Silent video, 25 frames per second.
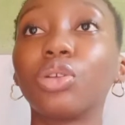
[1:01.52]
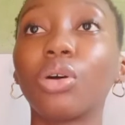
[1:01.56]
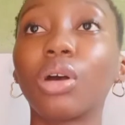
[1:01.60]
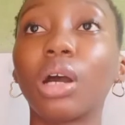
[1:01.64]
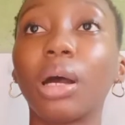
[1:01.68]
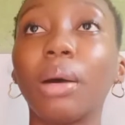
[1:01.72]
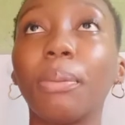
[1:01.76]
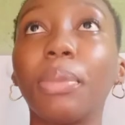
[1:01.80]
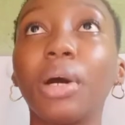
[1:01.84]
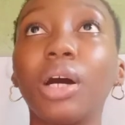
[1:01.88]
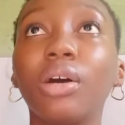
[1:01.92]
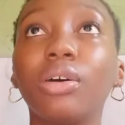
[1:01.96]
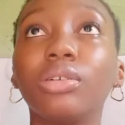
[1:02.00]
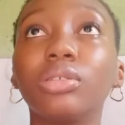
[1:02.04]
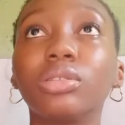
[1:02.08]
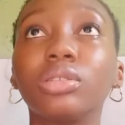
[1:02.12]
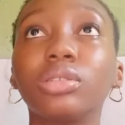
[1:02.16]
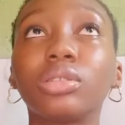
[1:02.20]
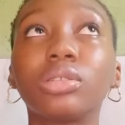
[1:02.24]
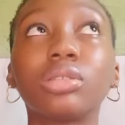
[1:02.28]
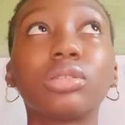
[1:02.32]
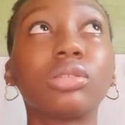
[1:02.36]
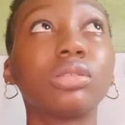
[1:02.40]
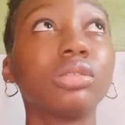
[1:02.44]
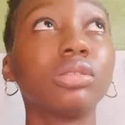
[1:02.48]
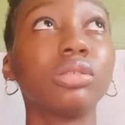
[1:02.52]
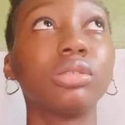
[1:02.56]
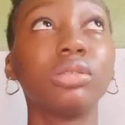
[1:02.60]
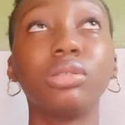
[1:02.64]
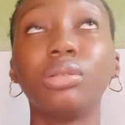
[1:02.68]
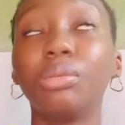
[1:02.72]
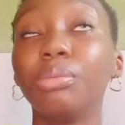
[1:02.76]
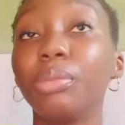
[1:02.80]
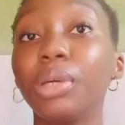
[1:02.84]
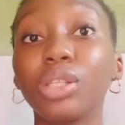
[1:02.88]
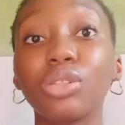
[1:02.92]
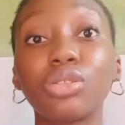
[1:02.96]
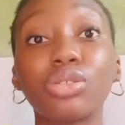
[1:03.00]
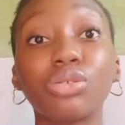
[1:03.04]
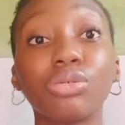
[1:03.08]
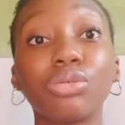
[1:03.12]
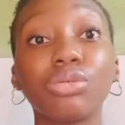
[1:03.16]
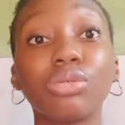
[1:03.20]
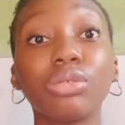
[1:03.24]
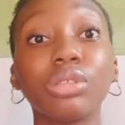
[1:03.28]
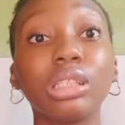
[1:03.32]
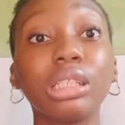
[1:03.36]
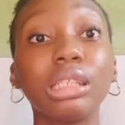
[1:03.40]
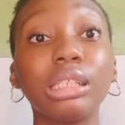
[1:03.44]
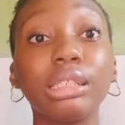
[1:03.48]
talk about mental
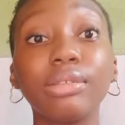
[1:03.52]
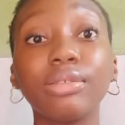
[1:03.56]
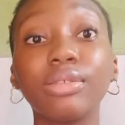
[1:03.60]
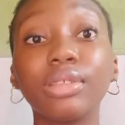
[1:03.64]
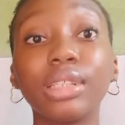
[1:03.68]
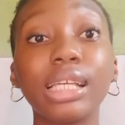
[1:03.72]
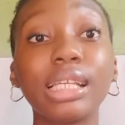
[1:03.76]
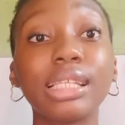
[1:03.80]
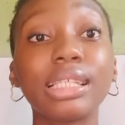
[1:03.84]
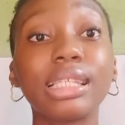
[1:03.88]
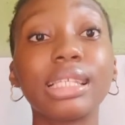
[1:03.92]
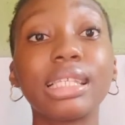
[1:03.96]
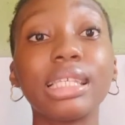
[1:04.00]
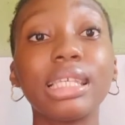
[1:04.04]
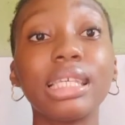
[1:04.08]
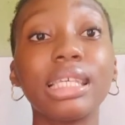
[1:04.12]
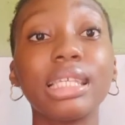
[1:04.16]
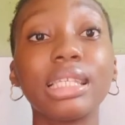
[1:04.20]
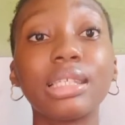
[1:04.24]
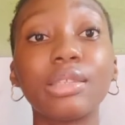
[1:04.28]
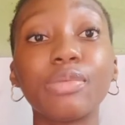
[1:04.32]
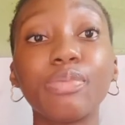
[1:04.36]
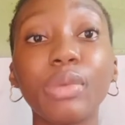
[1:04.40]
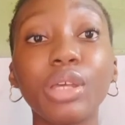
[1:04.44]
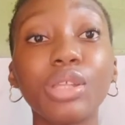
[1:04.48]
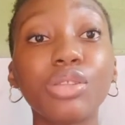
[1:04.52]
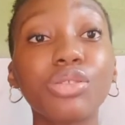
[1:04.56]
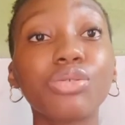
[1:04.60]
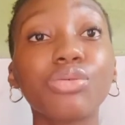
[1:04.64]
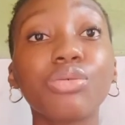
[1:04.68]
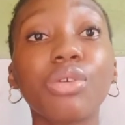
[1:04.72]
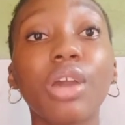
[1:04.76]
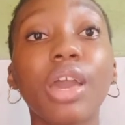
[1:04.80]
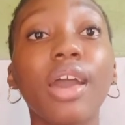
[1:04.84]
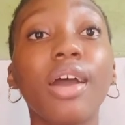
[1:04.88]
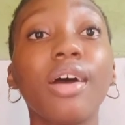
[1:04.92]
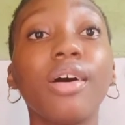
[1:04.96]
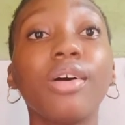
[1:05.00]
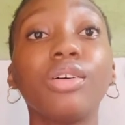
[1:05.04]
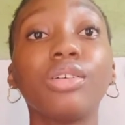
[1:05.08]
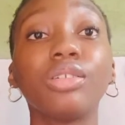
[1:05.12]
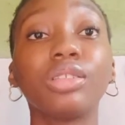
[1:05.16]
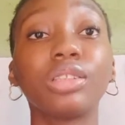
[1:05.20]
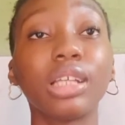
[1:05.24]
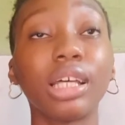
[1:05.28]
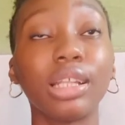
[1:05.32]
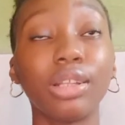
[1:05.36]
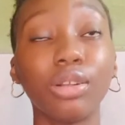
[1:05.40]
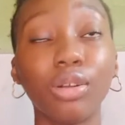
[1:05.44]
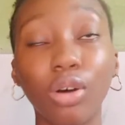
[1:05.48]
illnesses, mental
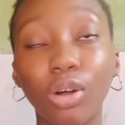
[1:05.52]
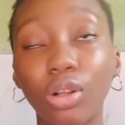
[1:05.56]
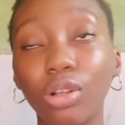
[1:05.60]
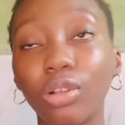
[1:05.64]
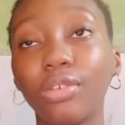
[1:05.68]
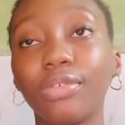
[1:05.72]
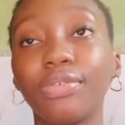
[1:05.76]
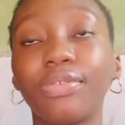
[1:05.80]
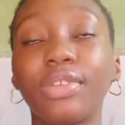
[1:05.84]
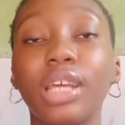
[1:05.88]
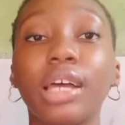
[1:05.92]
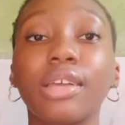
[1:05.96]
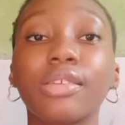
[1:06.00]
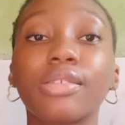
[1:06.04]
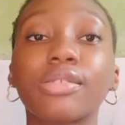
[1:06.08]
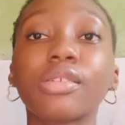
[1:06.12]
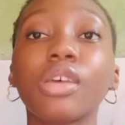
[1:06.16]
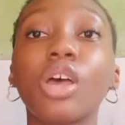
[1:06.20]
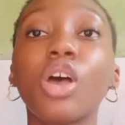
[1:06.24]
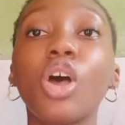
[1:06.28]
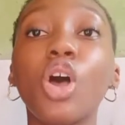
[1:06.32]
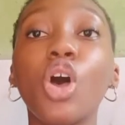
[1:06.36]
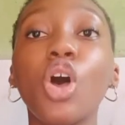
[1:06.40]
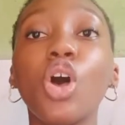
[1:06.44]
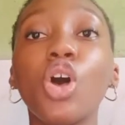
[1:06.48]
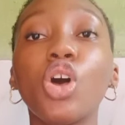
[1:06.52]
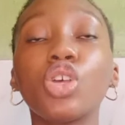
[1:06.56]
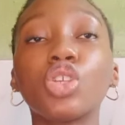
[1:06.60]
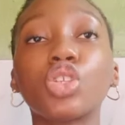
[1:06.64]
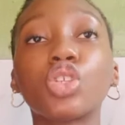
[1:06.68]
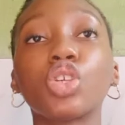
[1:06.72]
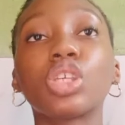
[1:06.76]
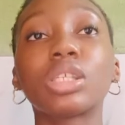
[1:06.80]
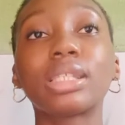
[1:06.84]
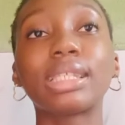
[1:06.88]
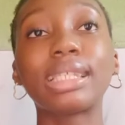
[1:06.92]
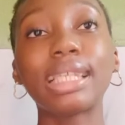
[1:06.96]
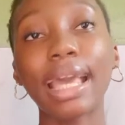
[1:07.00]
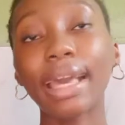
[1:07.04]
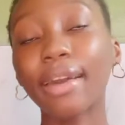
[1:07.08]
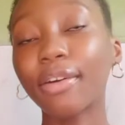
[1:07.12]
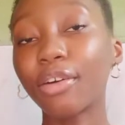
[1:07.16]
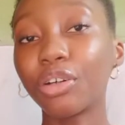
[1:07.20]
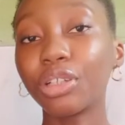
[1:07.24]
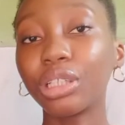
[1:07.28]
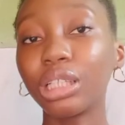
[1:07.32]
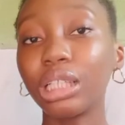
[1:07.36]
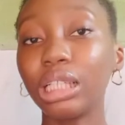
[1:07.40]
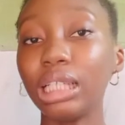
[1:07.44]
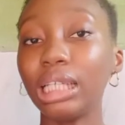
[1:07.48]
health, and all of that. So
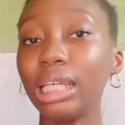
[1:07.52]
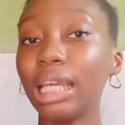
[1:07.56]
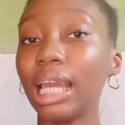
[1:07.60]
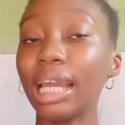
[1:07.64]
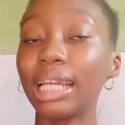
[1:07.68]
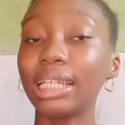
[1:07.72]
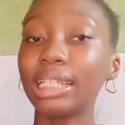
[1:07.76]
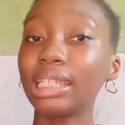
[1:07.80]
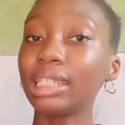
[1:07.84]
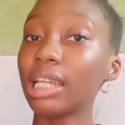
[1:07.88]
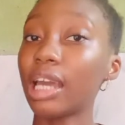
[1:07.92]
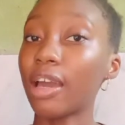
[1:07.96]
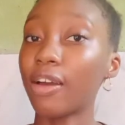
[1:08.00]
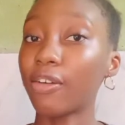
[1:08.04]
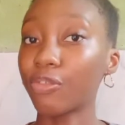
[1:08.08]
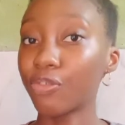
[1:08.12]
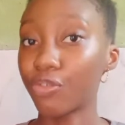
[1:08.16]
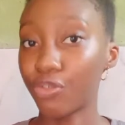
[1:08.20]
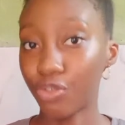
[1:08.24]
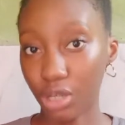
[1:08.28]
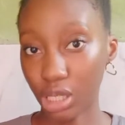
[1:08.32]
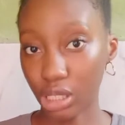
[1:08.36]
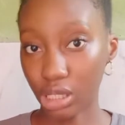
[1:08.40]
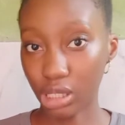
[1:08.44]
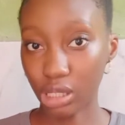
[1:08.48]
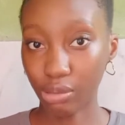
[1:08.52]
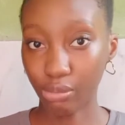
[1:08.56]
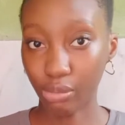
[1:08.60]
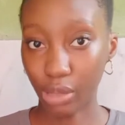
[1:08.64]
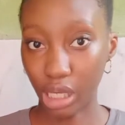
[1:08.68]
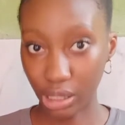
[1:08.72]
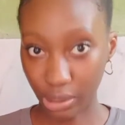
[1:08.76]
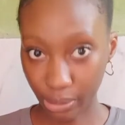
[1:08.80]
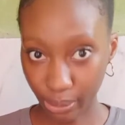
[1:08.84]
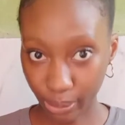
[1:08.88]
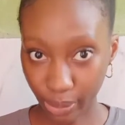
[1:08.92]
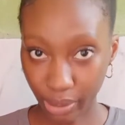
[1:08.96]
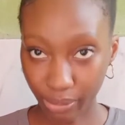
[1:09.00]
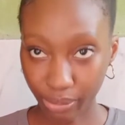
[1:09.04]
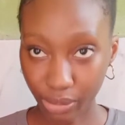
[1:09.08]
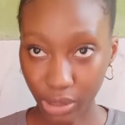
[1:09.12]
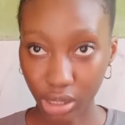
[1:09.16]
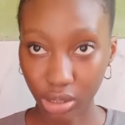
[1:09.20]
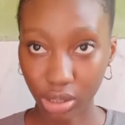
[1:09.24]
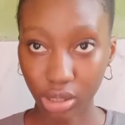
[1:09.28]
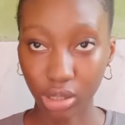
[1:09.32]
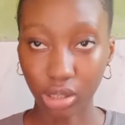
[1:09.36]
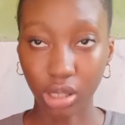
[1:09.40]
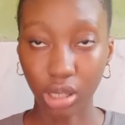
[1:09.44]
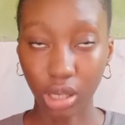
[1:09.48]
secondly, I didn't have friends in my
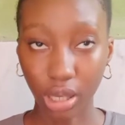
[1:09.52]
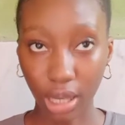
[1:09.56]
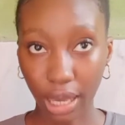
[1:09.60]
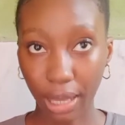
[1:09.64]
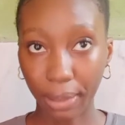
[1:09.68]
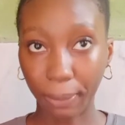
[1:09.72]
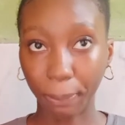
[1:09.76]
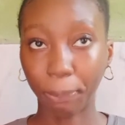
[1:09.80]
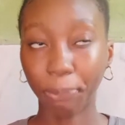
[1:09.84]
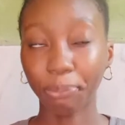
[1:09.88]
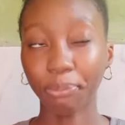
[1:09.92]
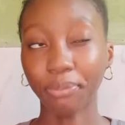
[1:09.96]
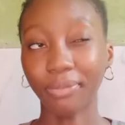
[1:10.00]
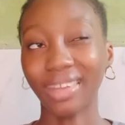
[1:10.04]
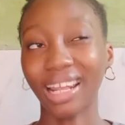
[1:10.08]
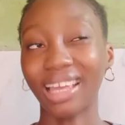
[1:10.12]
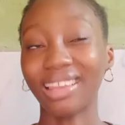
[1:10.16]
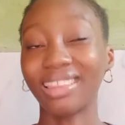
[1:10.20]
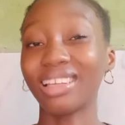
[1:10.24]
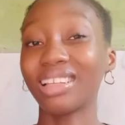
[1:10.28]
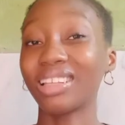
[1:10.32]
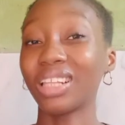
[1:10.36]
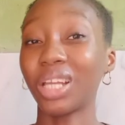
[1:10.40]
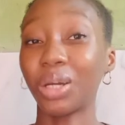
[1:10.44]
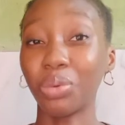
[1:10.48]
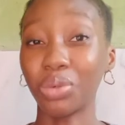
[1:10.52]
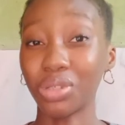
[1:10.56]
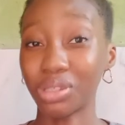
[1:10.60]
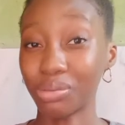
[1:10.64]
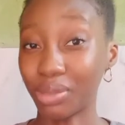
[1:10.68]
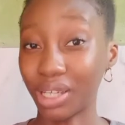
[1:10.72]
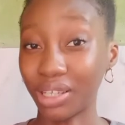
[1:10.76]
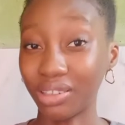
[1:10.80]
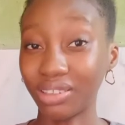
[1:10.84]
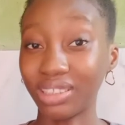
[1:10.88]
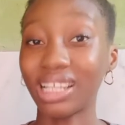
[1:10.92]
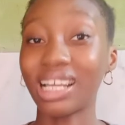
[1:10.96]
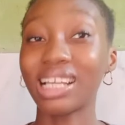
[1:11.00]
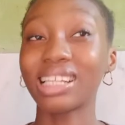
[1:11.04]
department. Yeah, I think that is my